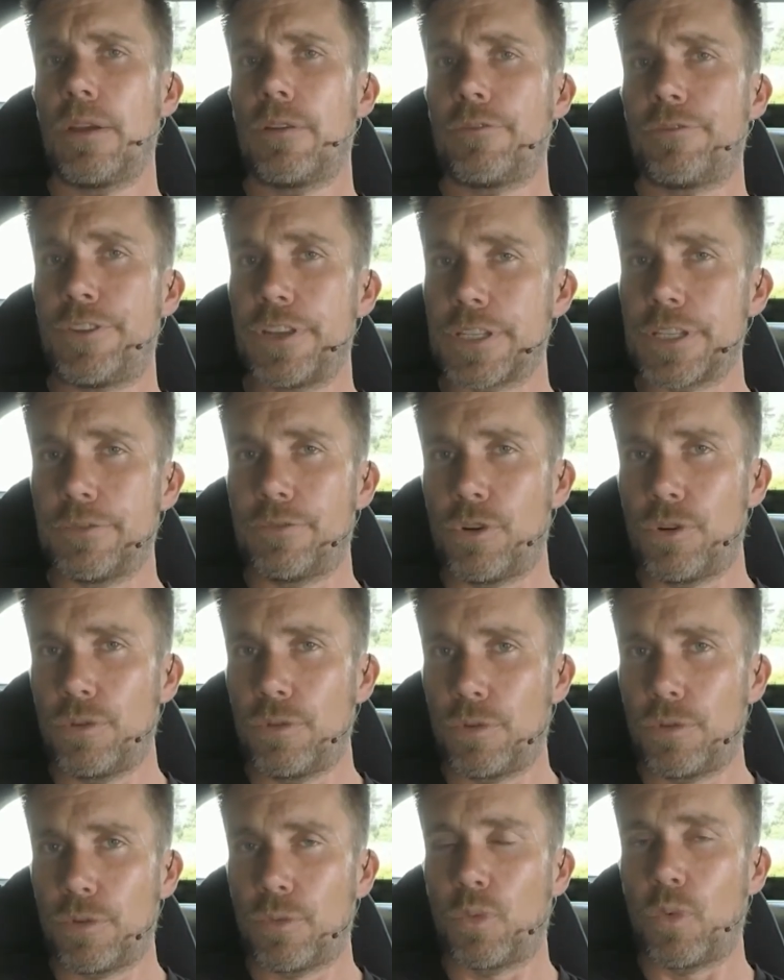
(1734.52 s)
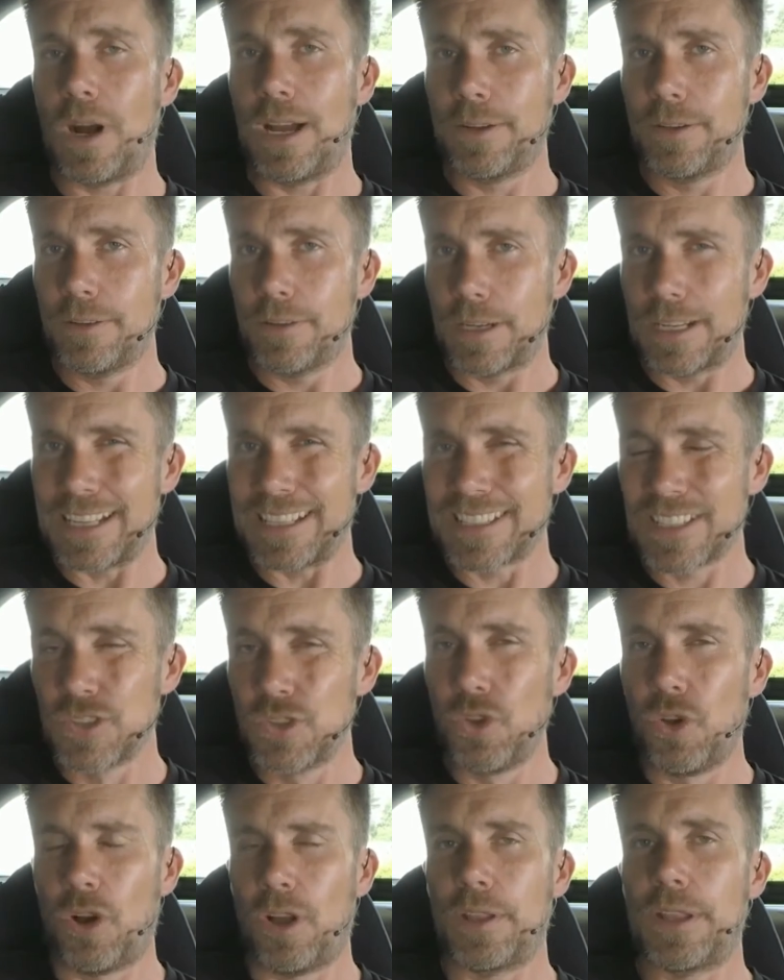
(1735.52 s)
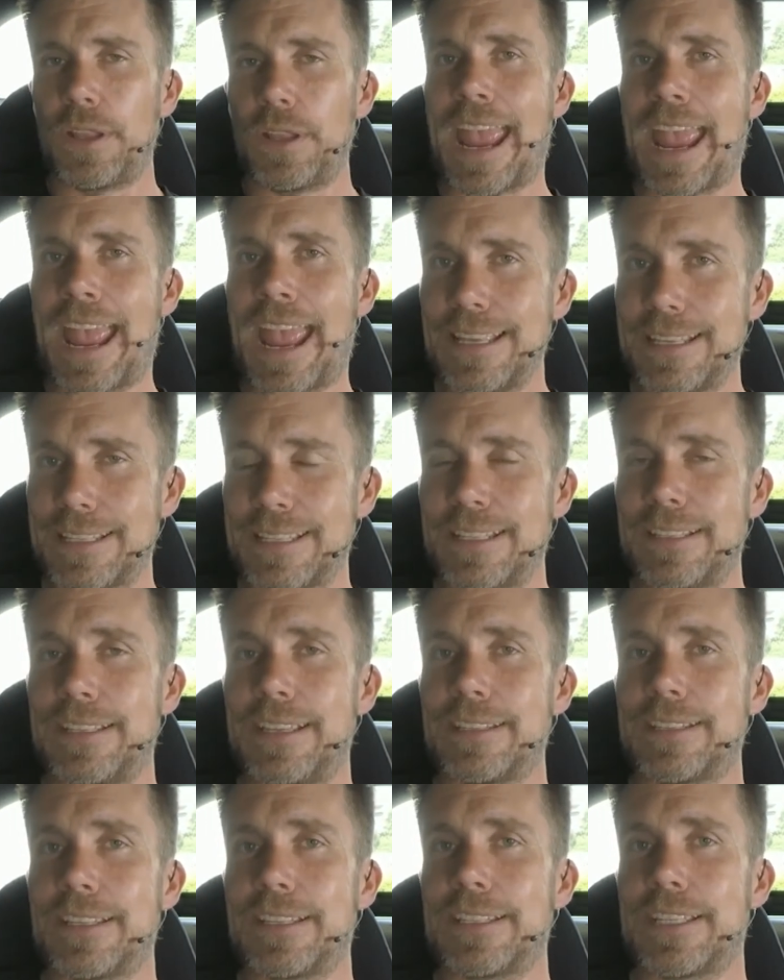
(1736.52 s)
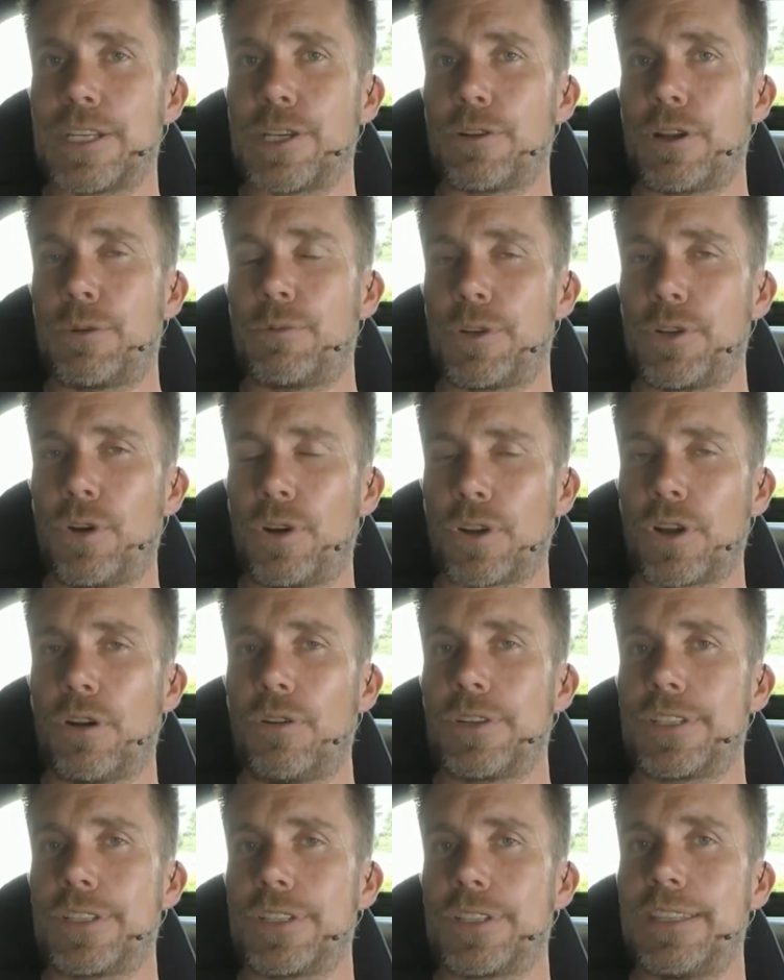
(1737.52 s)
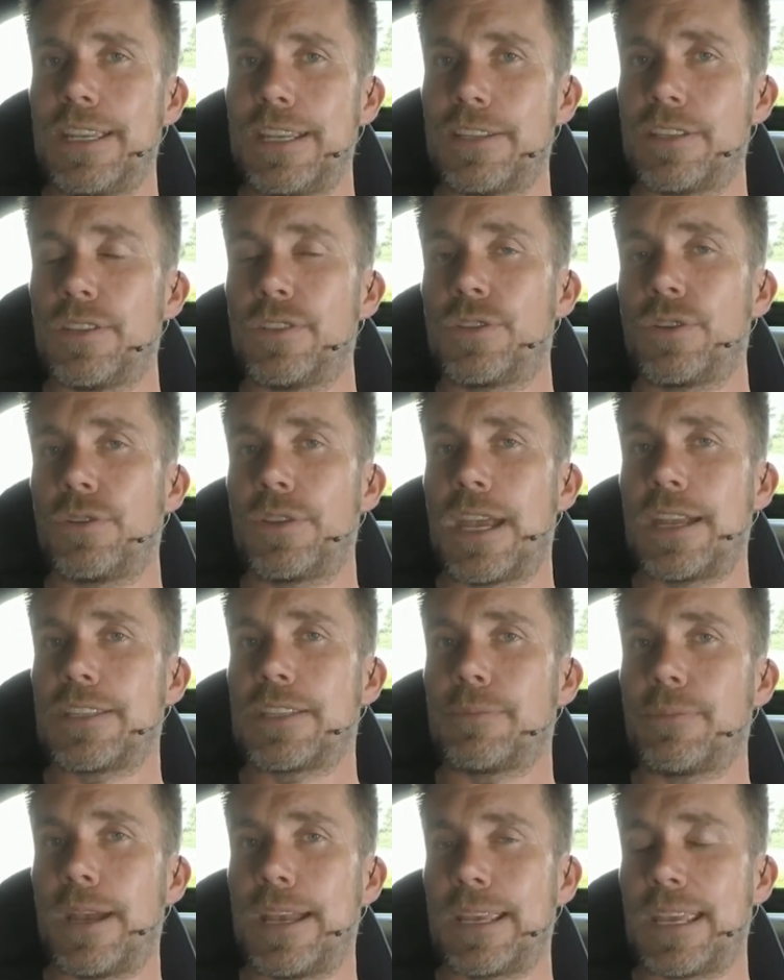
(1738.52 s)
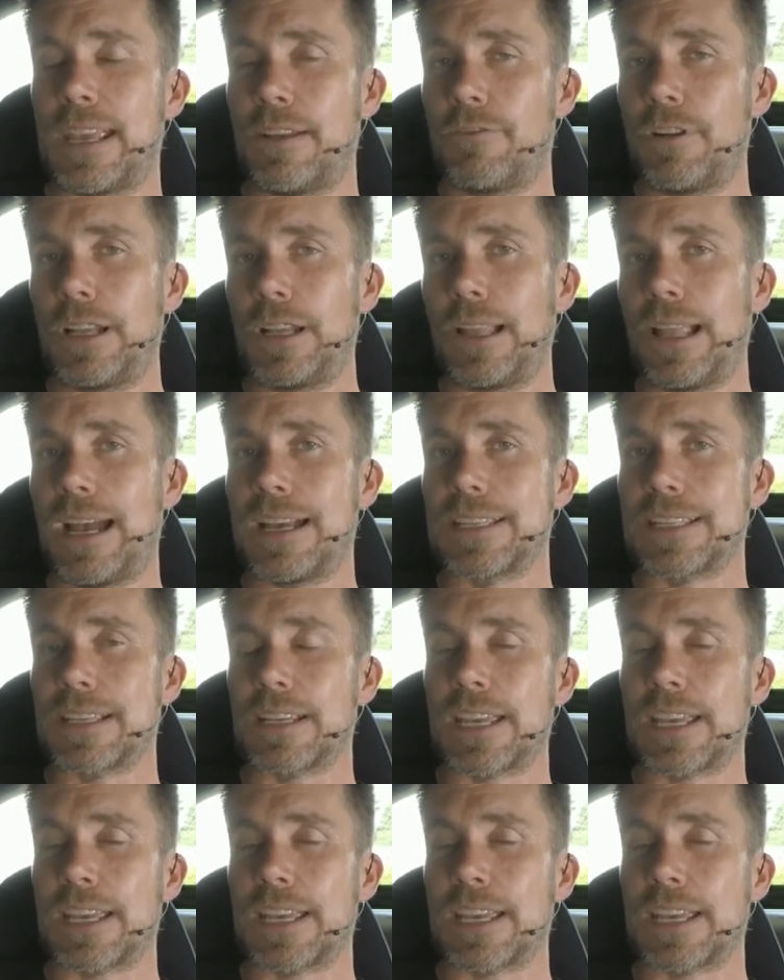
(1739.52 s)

First of all, one, it's not as necessary. We're not going to need to do that to make every last